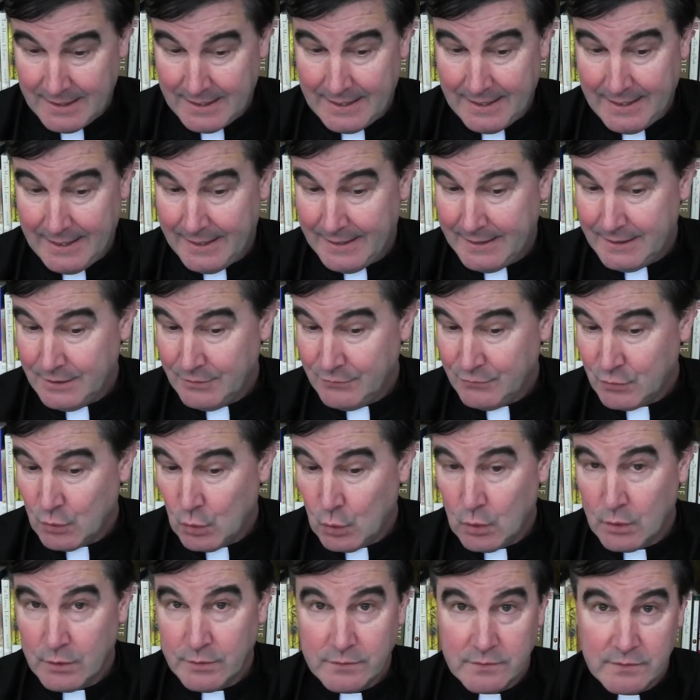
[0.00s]
And of
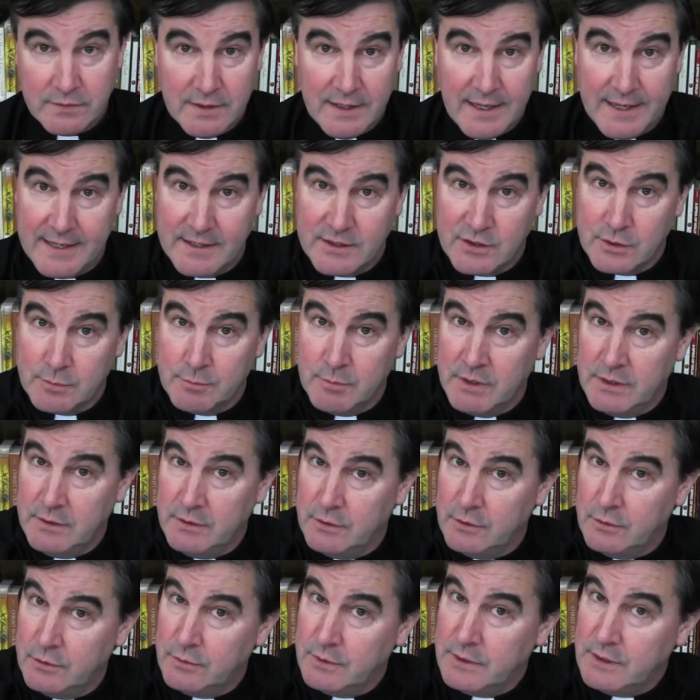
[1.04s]
course, the
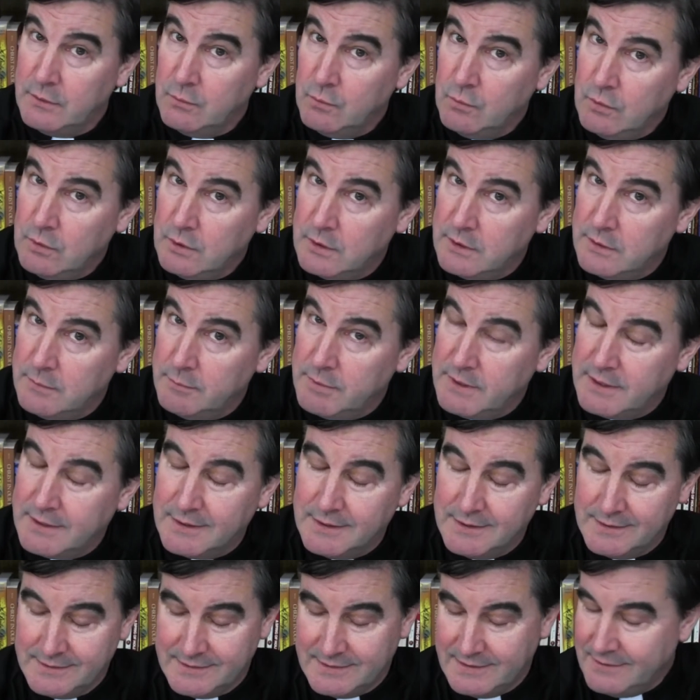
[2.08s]
henchman knew he would,
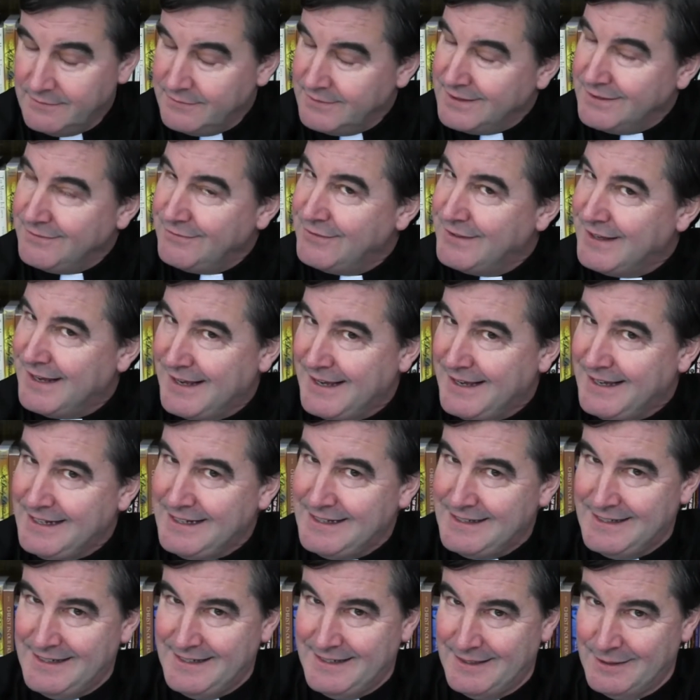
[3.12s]
because even if you
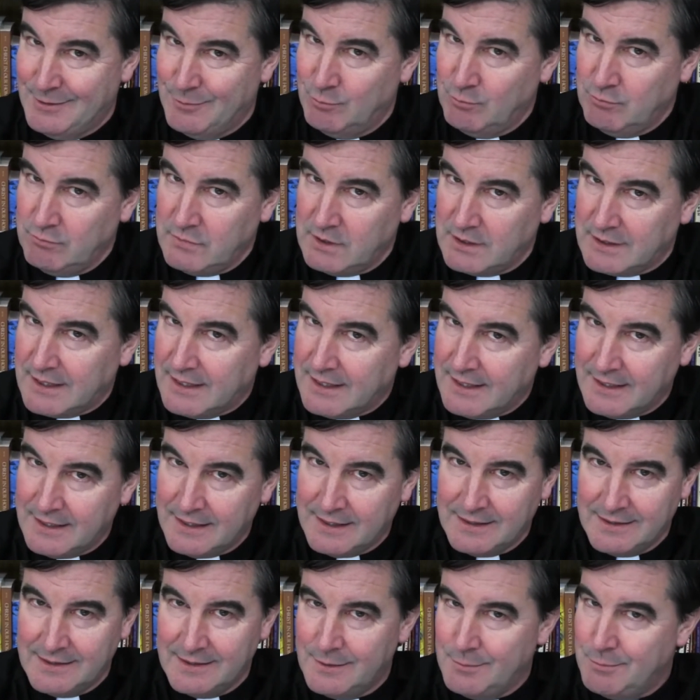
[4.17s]
hated him, you
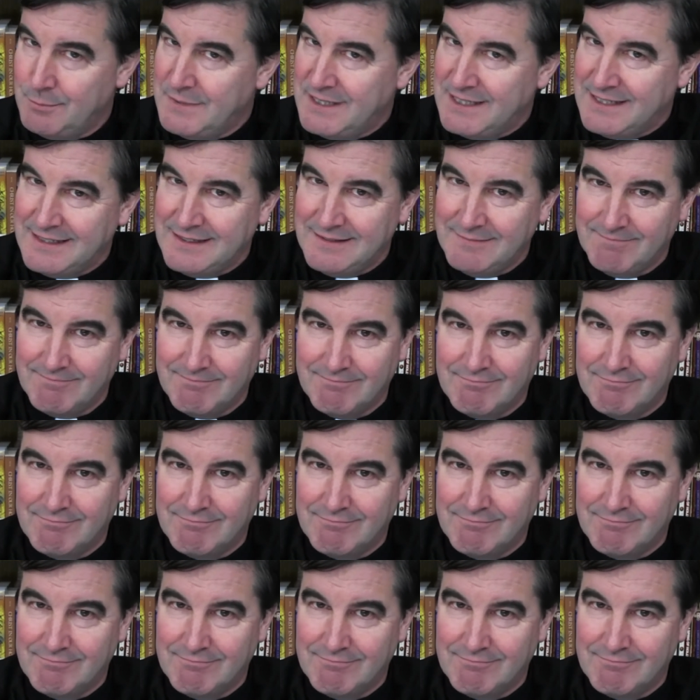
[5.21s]
gotta admit,